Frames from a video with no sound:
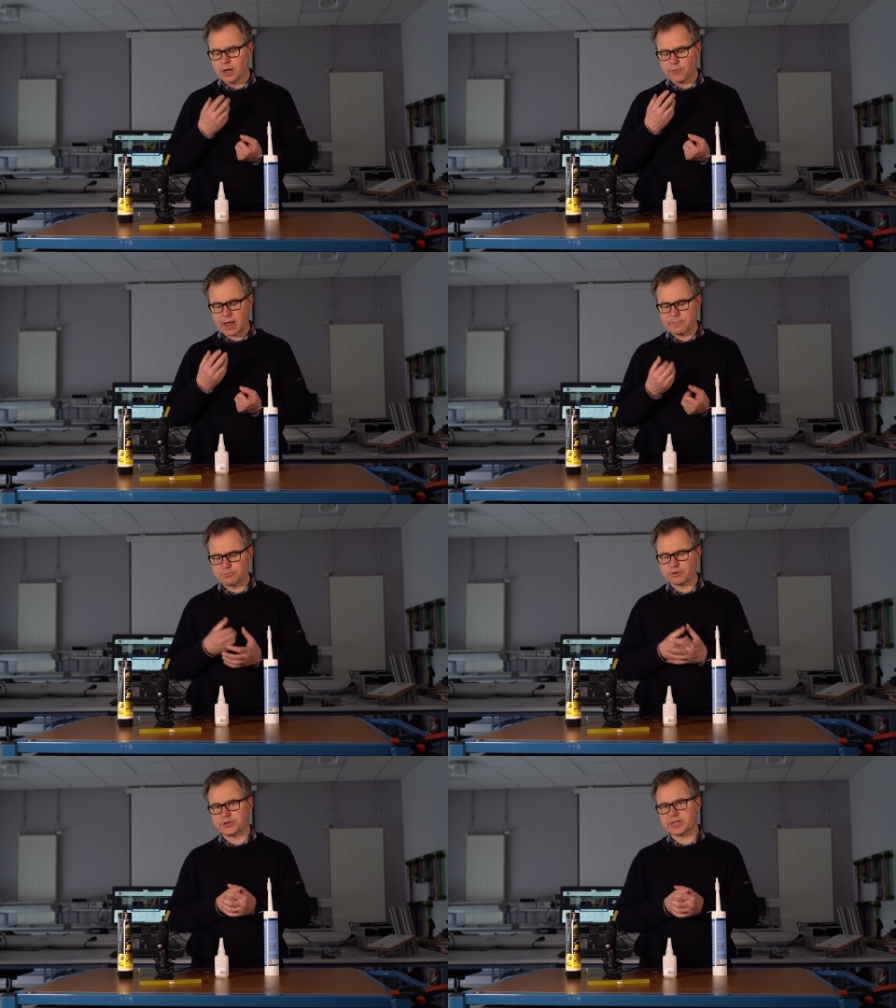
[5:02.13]

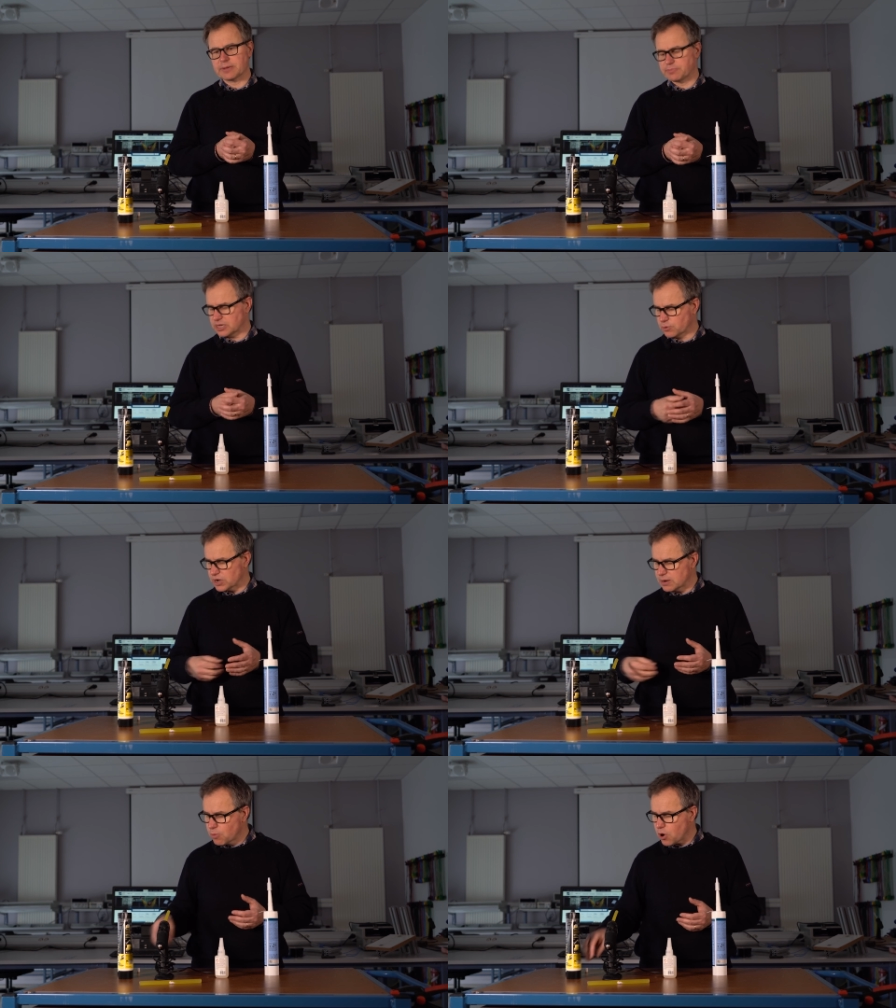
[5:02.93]
Rapid prototyping
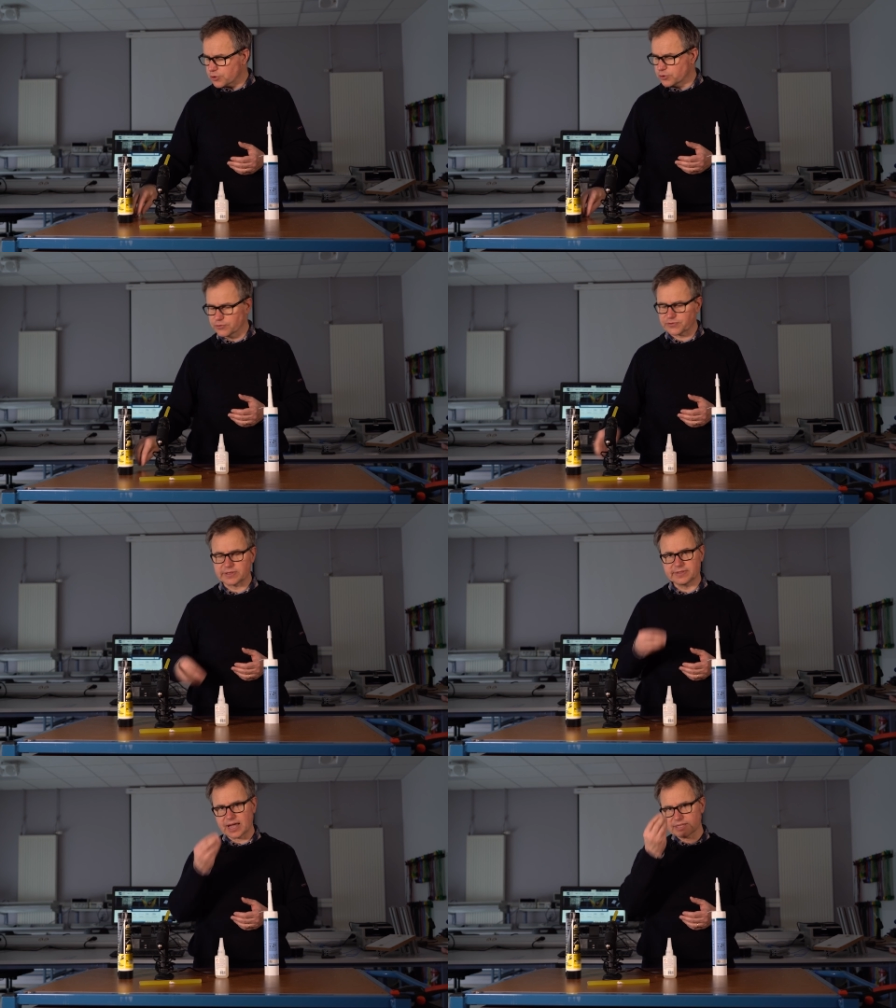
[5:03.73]
will more use
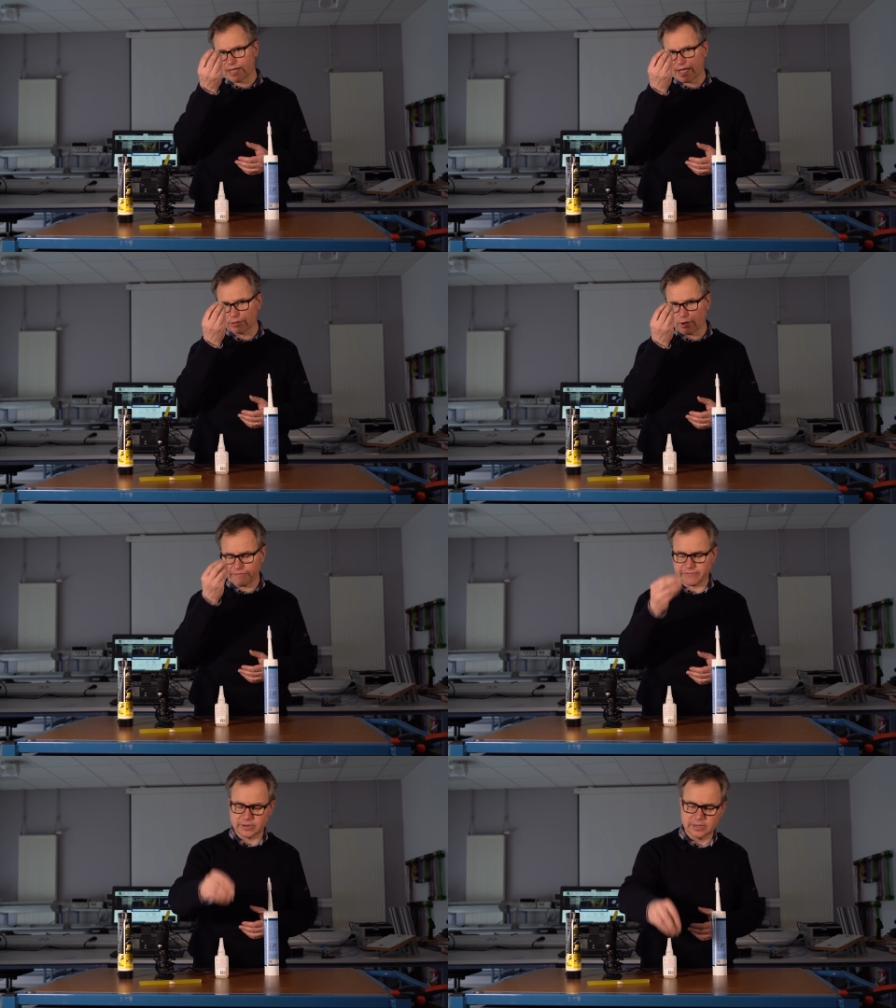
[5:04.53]
that kind
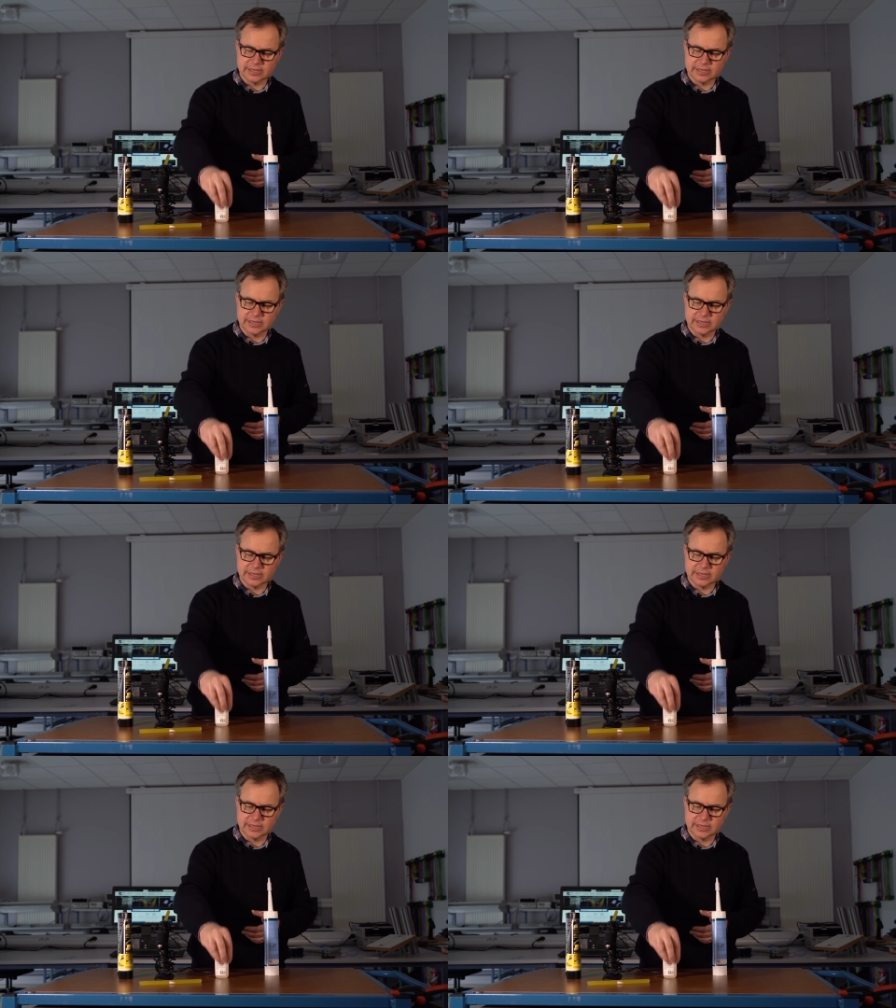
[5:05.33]
of